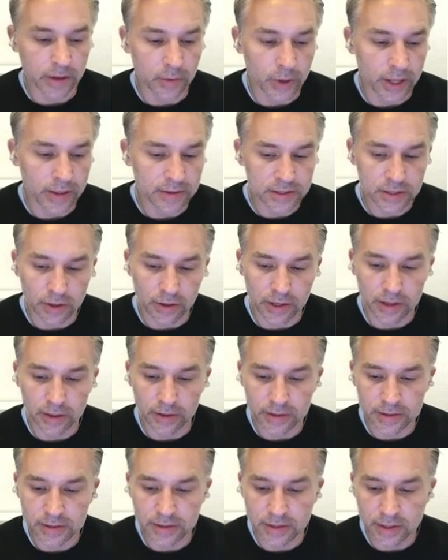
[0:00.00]
the way, this already
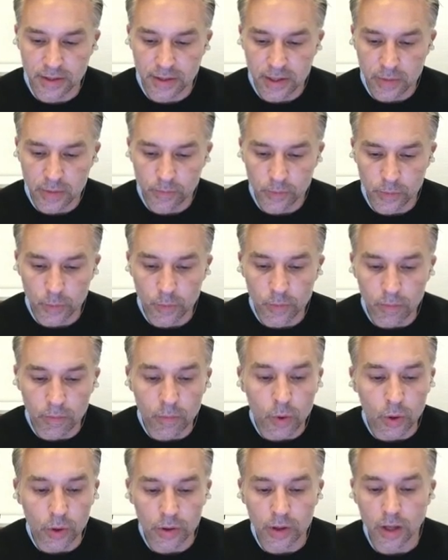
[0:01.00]
looks
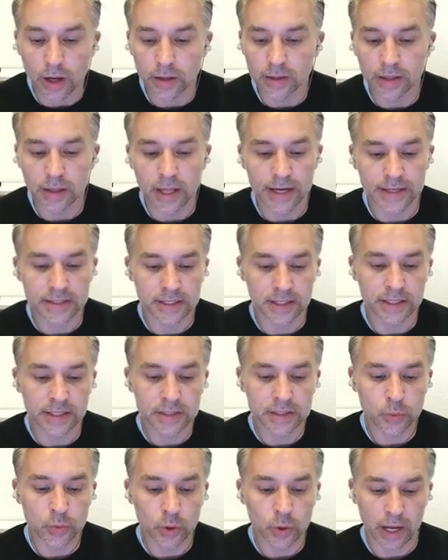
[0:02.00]
more along the lines, at
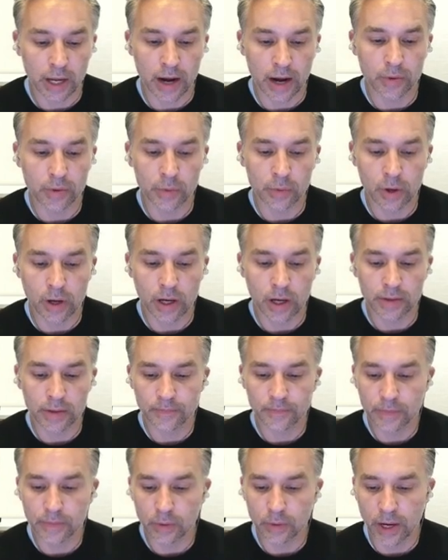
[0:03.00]
least what I would want,
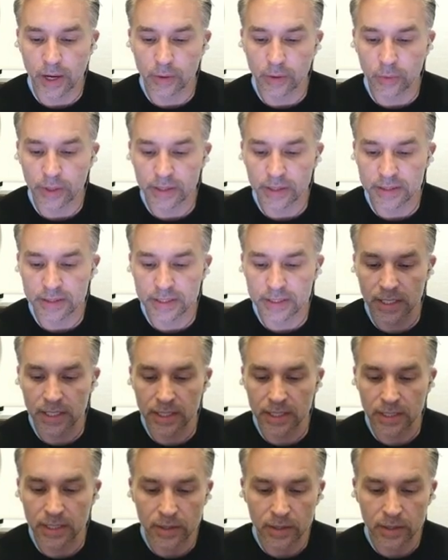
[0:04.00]
right? We can see